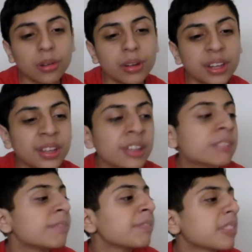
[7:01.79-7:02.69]
already.
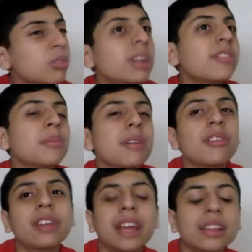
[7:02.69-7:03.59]
Just waiting for my
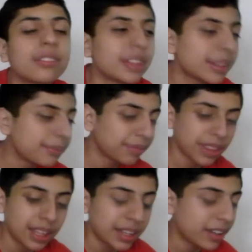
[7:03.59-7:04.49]
phone to activate
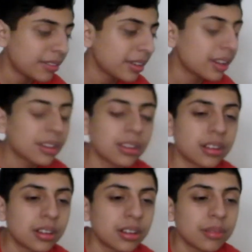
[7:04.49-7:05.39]
in there.
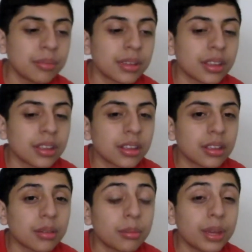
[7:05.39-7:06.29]
Uh,
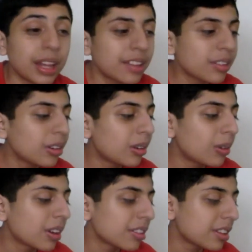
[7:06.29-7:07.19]
but yeah, that's all I
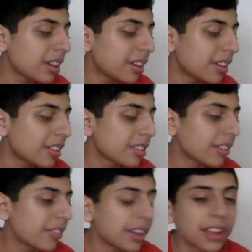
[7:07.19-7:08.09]
wanted to say. I said
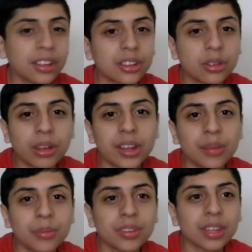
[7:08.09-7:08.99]
uh, I finally got the two
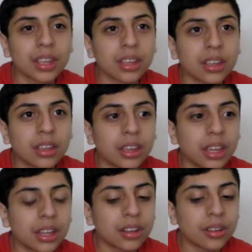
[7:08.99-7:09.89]
items.
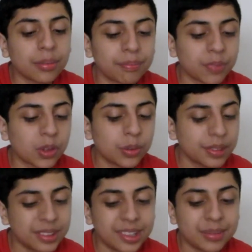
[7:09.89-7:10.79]
And uh, you'll be
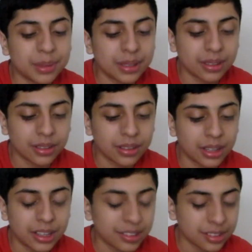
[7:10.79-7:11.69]
seeing me,
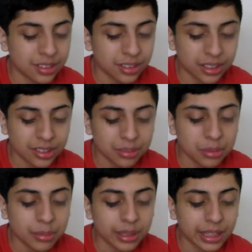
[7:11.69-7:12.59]
at least not seeing
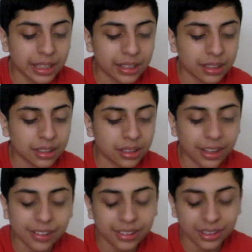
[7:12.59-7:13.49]
me, but like,
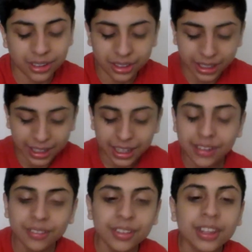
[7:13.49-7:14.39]
actually, yeah, kind
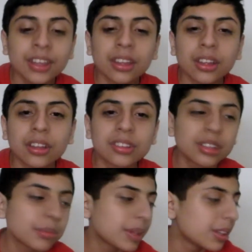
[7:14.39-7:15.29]
of. Uh,
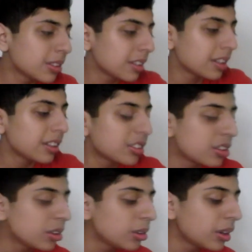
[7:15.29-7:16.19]
seeing me using these
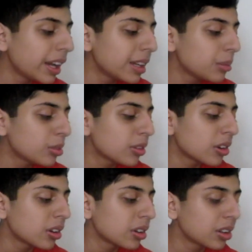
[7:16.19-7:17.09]
two items
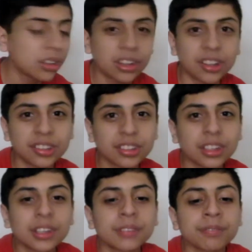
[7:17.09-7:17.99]
for good cause.
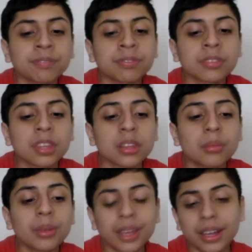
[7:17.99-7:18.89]

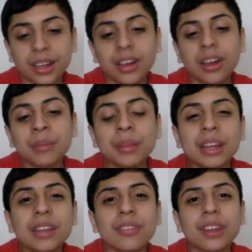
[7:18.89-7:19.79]
But yeah, I'm going to
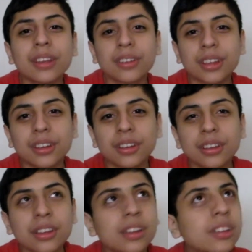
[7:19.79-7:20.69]
end the video here
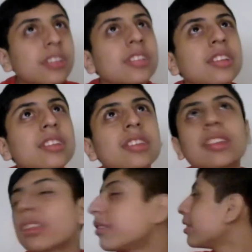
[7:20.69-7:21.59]
because it's,
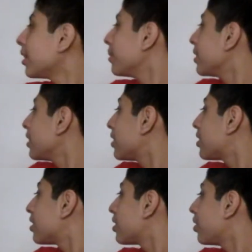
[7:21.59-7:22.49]
what time is it?
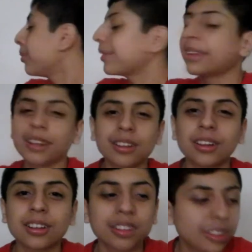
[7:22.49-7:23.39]
It's almost 9
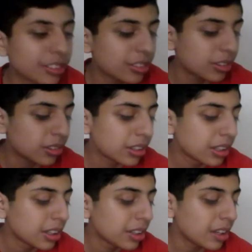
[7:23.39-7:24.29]
o'clock. So
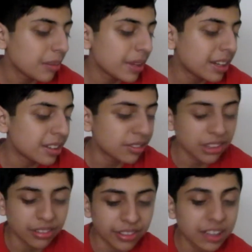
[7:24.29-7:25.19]
yeah, I'm gonna edit this
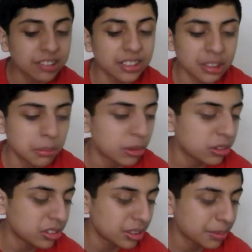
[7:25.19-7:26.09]
video fast and I'm gonna go
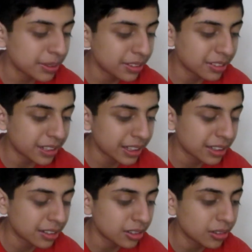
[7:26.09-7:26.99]
sleep because like
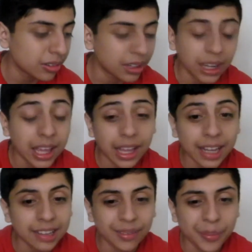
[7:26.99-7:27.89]
you know I
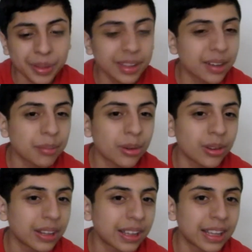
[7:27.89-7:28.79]
actually have a big day
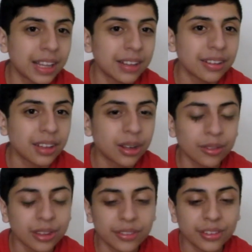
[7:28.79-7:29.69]
tomorrow. Like I can't, I
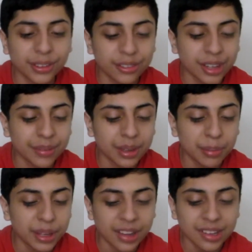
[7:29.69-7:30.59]
don't really feel like describing it,
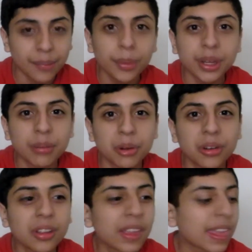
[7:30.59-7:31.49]
but yeah, I have a big day
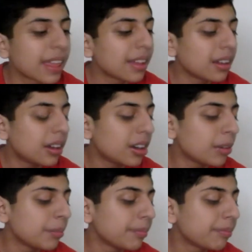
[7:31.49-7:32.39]
tomorrow.
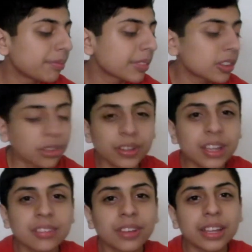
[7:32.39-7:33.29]
Um, so if you
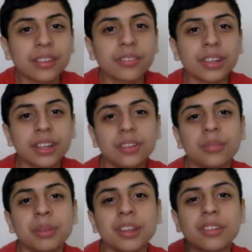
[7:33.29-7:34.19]
guys like the
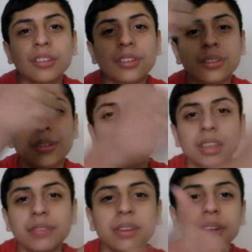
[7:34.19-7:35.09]
video, make sure to
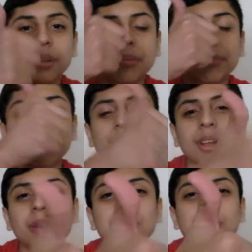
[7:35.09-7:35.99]
give it a
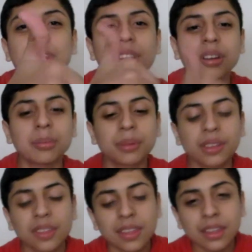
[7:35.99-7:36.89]
thumbs up.
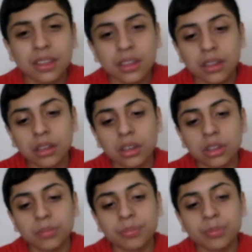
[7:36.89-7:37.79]

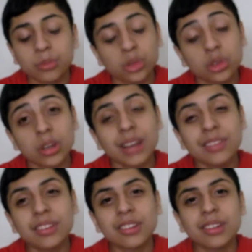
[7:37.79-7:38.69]
Uh, subscribe
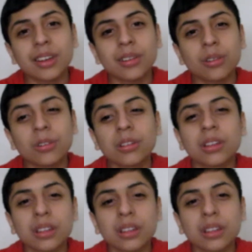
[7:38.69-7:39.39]
to the channel.